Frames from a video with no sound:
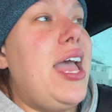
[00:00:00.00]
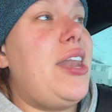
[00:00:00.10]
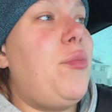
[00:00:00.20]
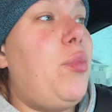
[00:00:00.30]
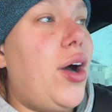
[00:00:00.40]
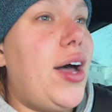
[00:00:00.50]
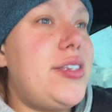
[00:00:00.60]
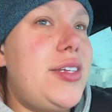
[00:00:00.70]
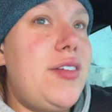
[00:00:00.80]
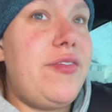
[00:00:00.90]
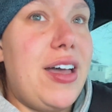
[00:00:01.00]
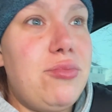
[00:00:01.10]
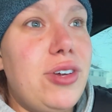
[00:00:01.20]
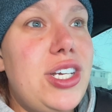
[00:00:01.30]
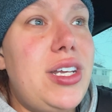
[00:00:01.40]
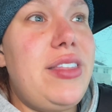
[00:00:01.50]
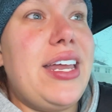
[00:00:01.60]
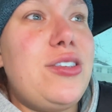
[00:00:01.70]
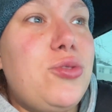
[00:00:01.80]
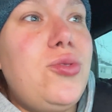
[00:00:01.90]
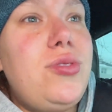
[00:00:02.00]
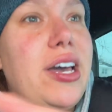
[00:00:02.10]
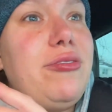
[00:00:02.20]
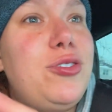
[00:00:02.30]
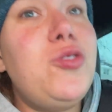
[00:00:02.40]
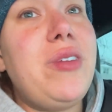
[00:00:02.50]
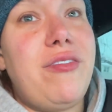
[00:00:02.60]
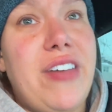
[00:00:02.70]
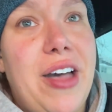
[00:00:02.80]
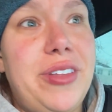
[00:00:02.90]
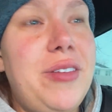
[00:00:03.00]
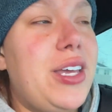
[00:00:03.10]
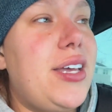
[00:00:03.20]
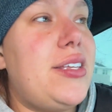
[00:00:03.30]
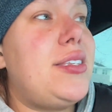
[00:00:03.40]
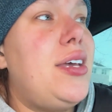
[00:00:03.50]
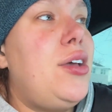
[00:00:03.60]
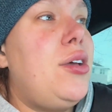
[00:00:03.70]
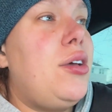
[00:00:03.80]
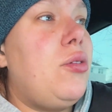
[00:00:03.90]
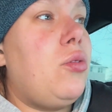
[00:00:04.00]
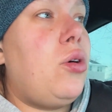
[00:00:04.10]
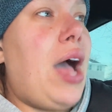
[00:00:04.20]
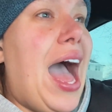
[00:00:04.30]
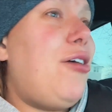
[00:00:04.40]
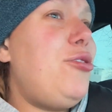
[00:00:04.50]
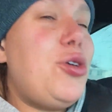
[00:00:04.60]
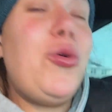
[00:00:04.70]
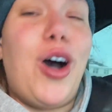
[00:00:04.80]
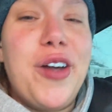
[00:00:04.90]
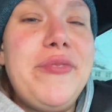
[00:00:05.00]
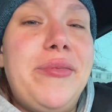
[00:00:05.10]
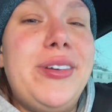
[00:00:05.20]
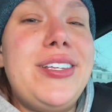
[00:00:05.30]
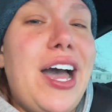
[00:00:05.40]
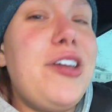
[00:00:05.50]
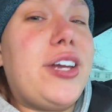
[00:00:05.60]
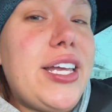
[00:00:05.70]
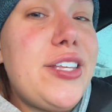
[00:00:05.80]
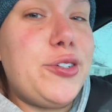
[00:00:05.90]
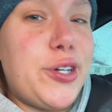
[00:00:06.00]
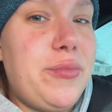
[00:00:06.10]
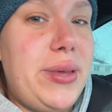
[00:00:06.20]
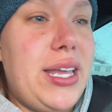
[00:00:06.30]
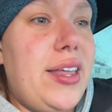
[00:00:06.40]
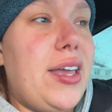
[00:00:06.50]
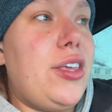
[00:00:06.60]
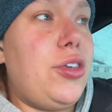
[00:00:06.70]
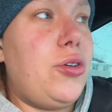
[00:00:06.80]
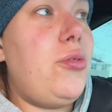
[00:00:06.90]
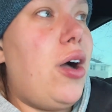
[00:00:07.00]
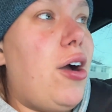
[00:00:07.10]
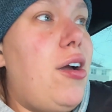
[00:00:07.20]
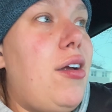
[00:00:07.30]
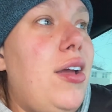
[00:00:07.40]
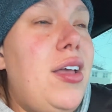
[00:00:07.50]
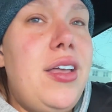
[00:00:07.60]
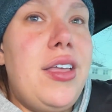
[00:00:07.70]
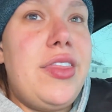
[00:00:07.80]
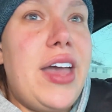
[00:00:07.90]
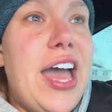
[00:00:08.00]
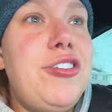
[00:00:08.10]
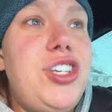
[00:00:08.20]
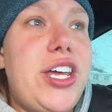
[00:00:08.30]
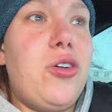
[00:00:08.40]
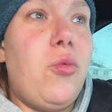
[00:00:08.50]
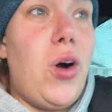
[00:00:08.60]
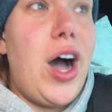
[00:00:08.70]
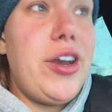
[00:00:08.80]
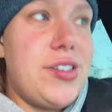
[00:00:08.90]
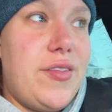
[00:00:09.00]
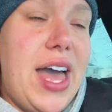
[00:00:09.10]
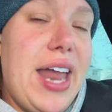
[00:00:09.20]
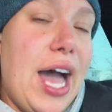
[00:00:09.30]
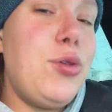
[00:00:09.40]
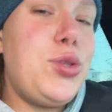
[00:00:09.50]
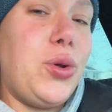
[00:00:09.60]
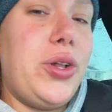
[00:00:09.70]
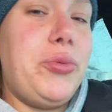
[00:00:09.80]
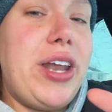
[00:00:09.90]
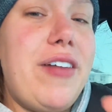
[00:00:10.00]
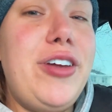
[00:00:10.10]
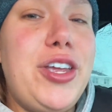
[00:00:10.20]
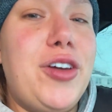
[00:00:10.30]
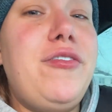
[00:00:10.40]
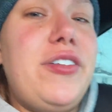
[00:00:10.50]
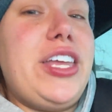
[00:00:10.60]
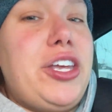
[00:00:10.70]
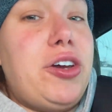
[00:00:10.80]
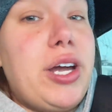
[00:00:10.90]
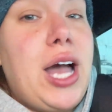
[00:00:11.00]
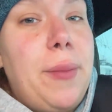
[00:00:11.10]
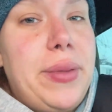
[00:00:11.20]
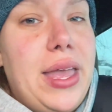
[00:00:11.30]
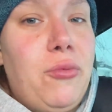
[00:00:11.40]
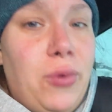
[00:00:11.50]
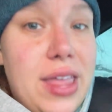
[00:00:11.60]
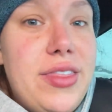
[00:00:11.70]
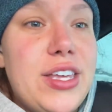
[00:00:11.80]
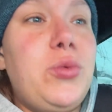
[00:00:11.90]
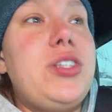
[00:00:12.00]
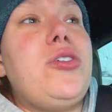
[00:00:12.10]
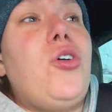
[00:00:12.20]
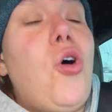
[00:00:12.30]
and a positive vibration that has oozed out into my family, because how you are, mama, is how your kids are going to be. Like you are the energetic waters of that household. Whatever you're filling your cup with is what's going